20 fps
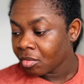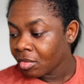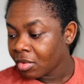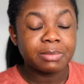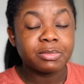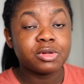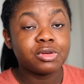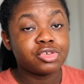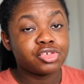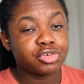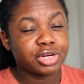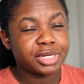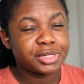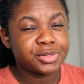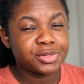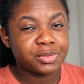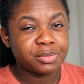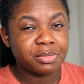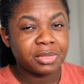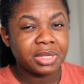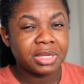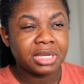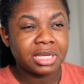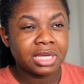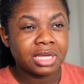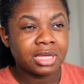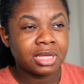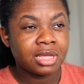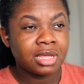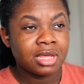I'm going to try to make
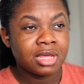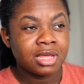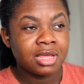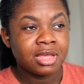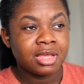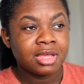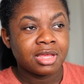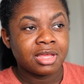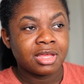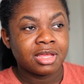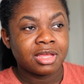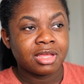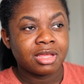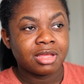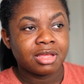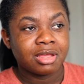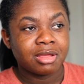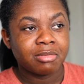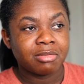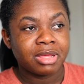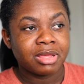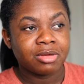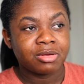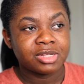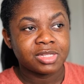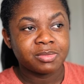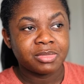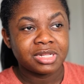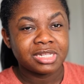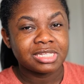my
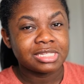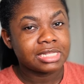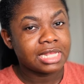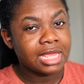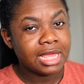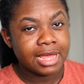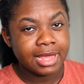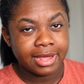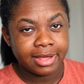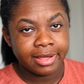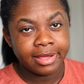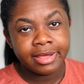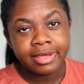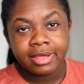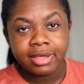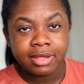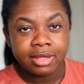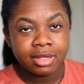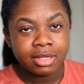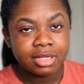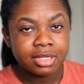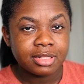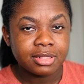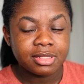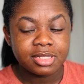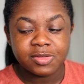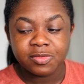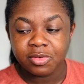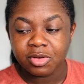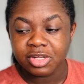husband say hi in
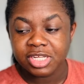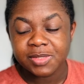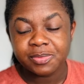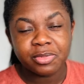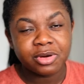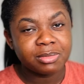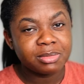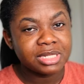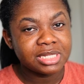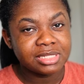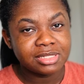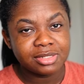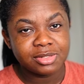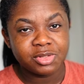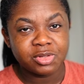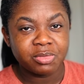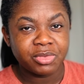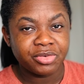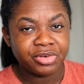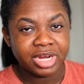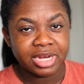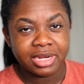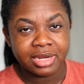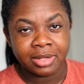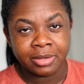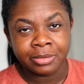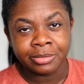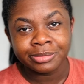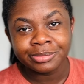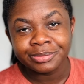this vlog. He's probably listening to me right
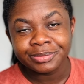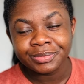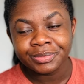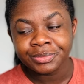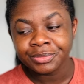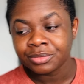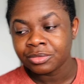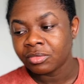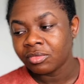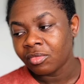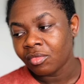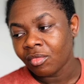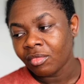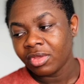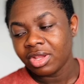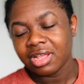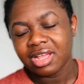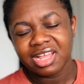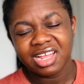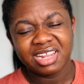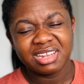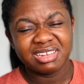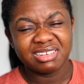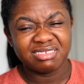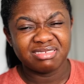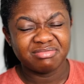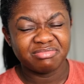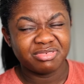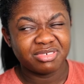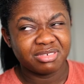now
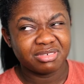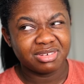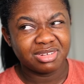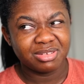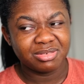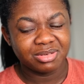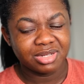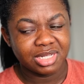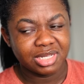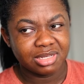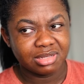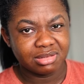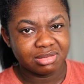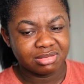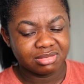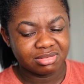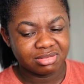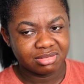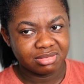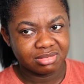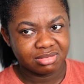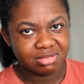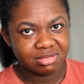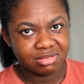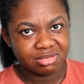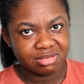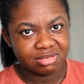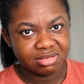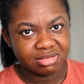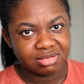and very going,
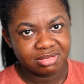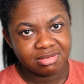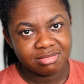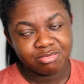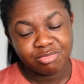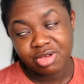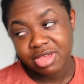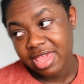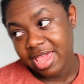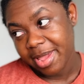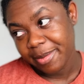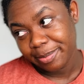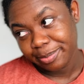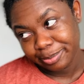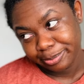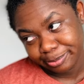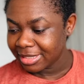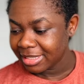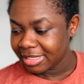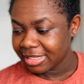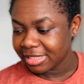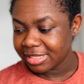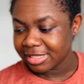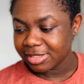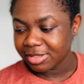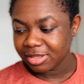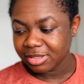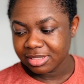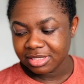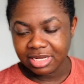but yeah, he's
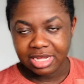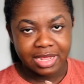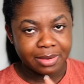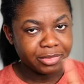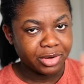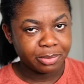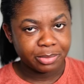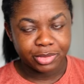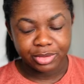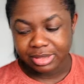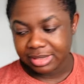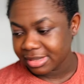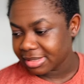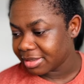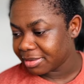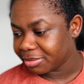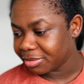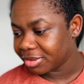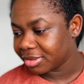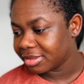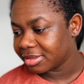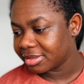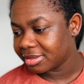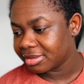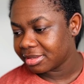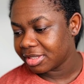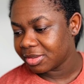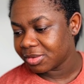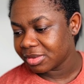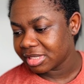not the camera person, but
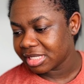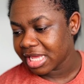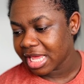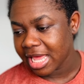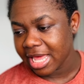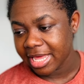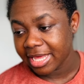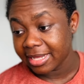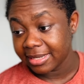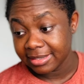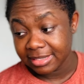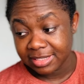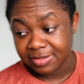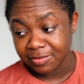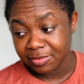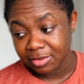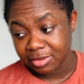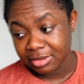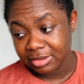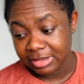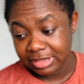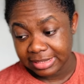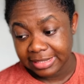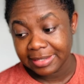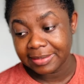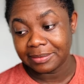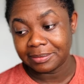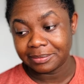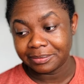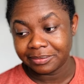he'll say hi in this vlog today
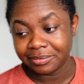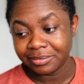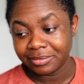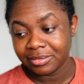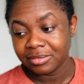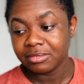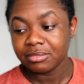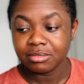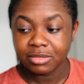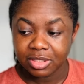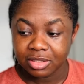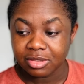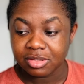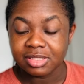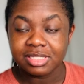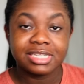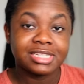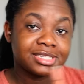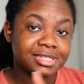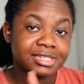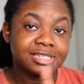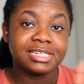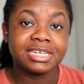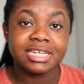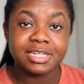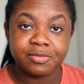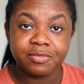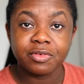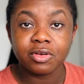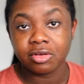because it's a
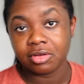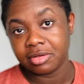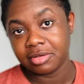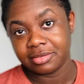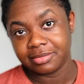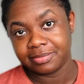date vlog.